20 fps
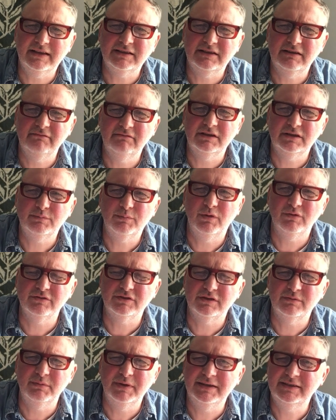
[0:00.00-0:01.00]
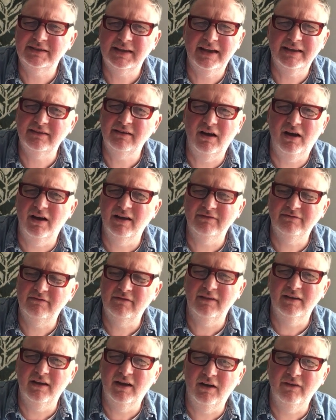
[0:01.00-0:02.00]
that's in response to me saying that I've,
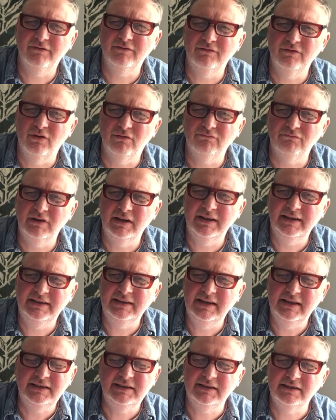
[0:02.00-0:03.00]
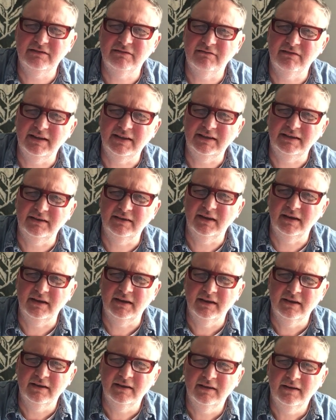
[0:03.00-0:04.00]
I've not really knitted her
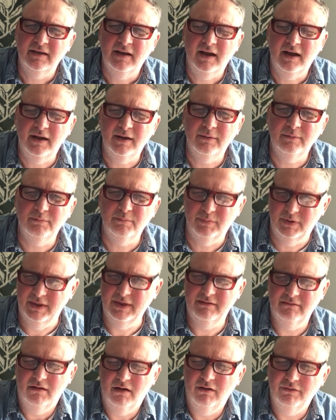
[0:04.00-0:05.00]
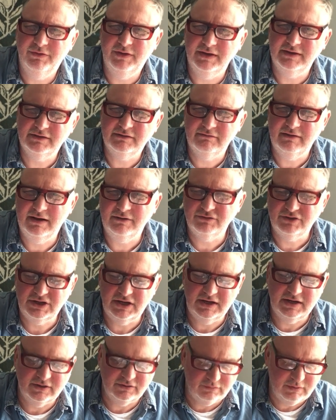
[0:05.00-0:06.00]
anything, um, but there are things around
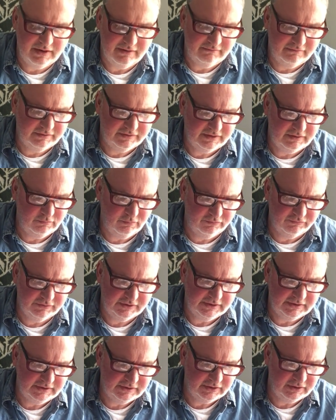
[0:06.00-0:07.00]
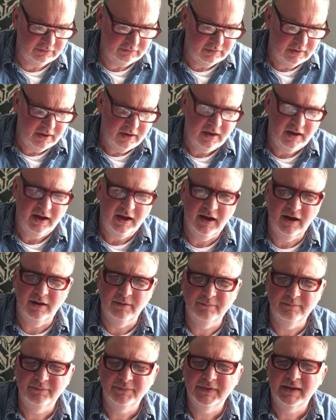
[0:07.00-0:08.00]
she could wear if she wanted to.
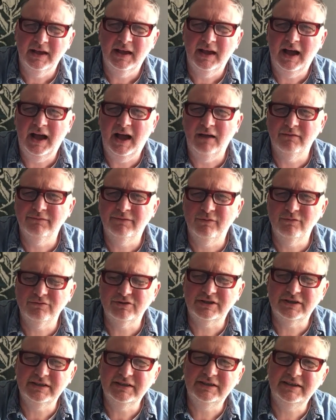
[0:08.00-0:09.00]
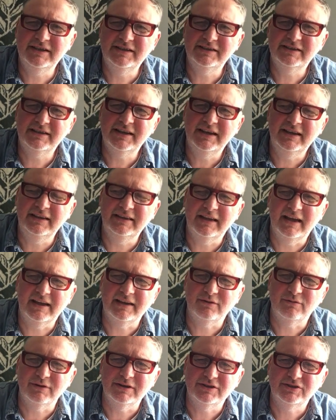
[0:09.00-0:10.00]
Um, unfortunately, she's seen
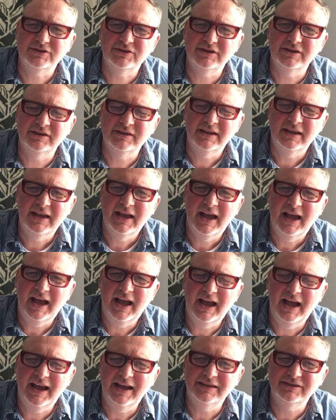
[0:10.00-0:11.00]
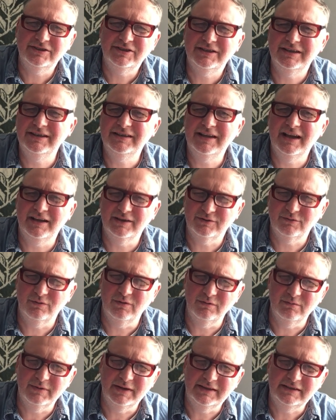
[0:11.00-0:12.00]
that question and she does
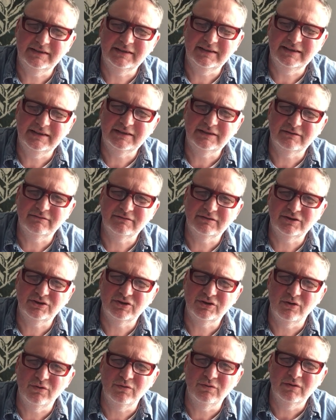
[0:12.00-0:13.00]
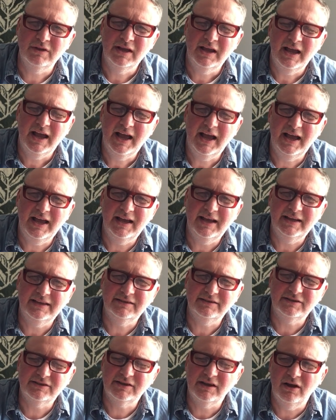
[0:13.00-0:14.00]
want me to knit her a shawl.
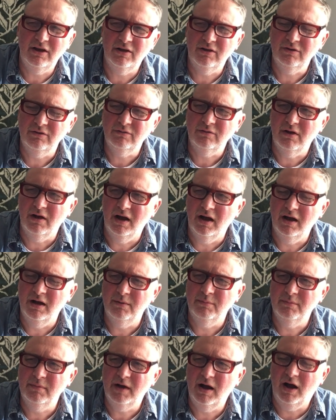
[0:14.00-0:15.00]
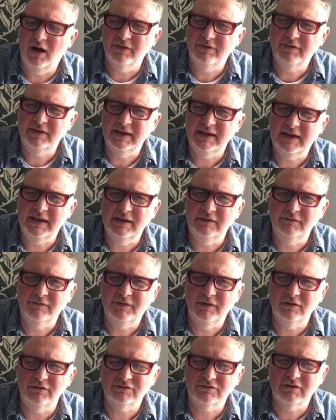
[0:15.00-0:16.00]
And so um, I think in
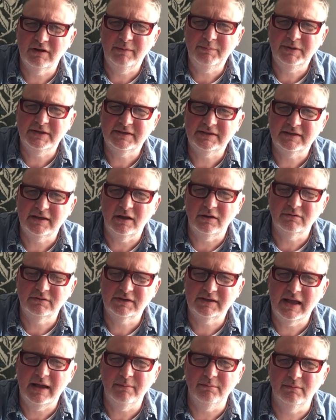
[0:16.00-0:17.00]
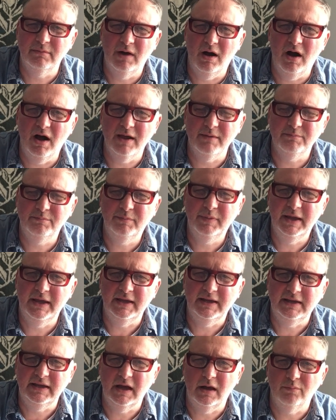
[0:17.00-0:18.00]
future episodes, that might
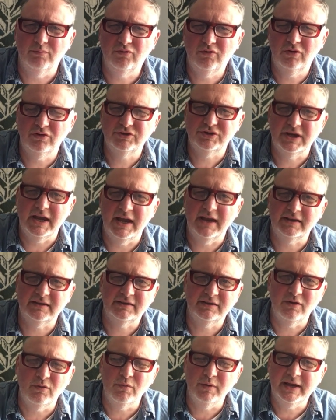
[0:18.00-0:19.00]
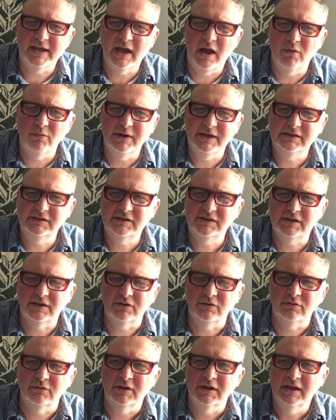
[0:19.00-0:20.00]
be a project that we go
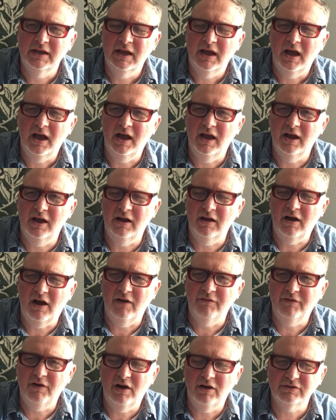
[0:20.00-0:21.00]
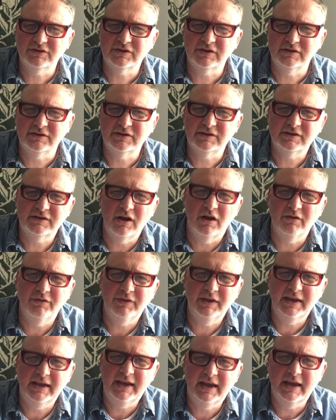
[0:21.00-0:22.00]
into uh, I've asked her to
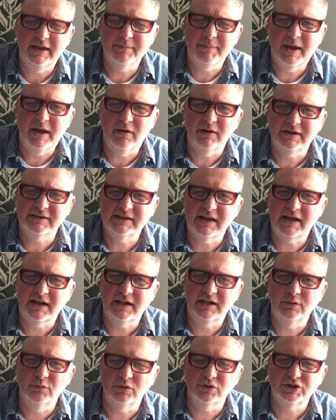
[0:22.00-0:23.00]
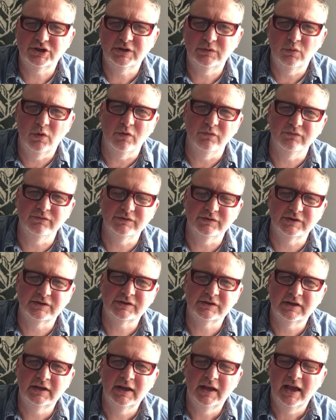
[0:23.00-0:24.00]
start thinking about exactly what she
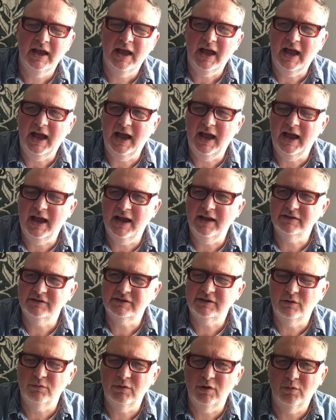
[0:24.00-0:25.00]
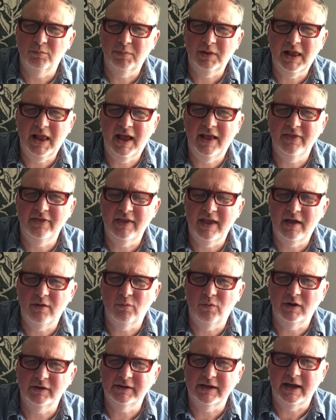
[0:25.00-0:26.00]
wants. And so we'll plan
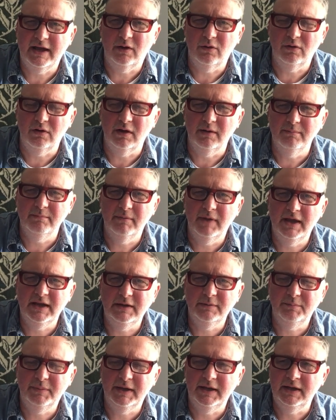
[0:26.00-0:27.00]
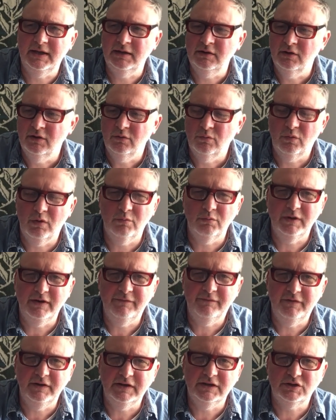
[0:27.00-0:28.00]
that one out. And maybe when we
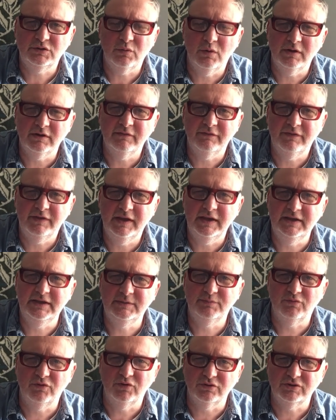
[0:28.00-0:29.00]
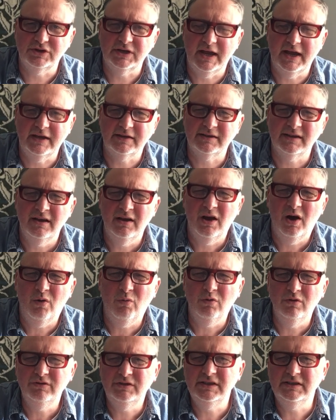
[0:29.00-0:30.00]
finish one of these projects, I
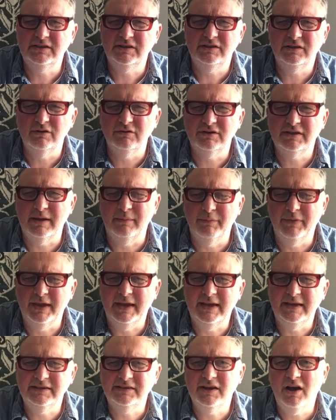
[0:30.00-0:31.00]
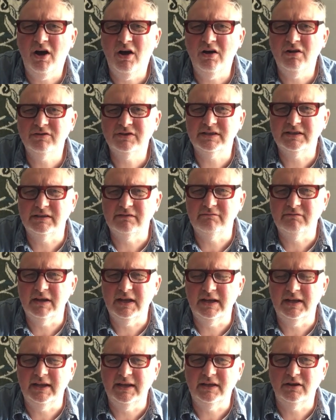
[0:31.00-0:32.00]
wanted to do something intarsia
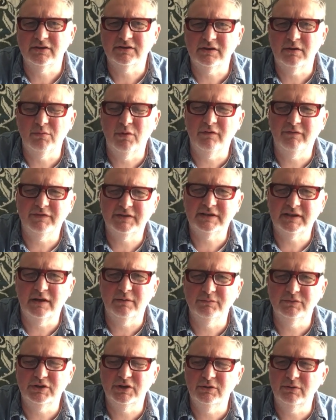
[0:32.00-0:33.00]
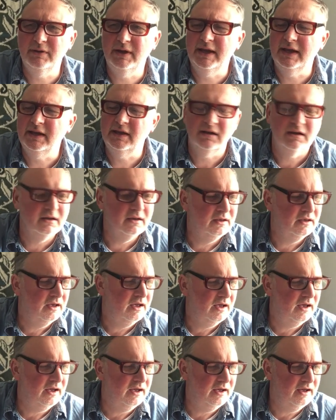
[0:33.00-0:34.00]
really, because I'm obviously I'm doing
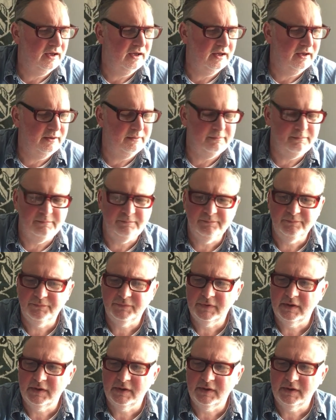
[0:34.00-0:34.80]
um,